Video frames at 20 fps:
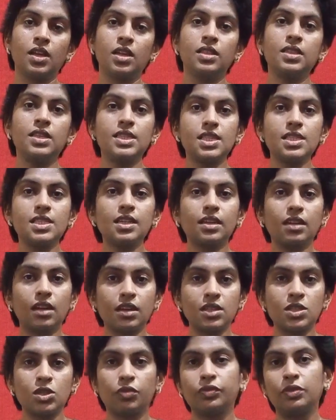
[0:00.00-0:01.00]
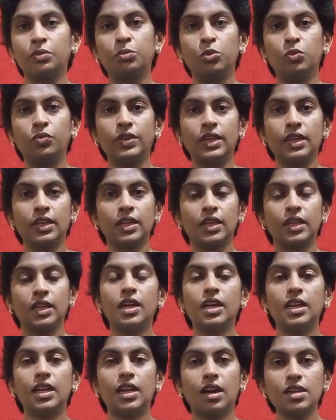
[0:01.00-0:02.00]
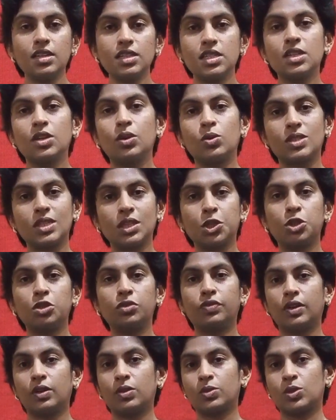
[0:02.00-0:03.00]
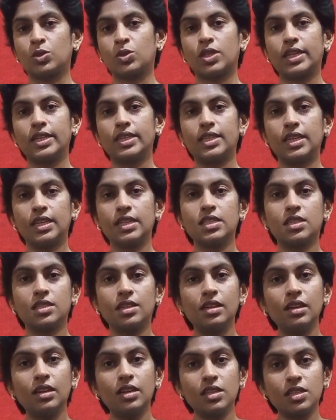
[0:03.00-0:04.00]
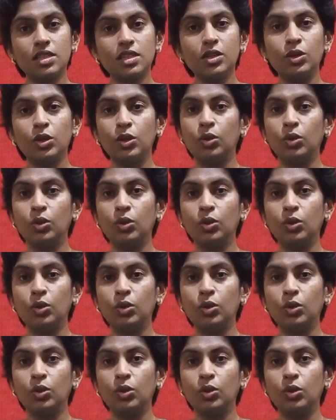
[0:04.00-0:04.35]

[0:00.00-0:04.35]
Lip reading: This is the crux of the movie. A large cross-section of our society still doesn't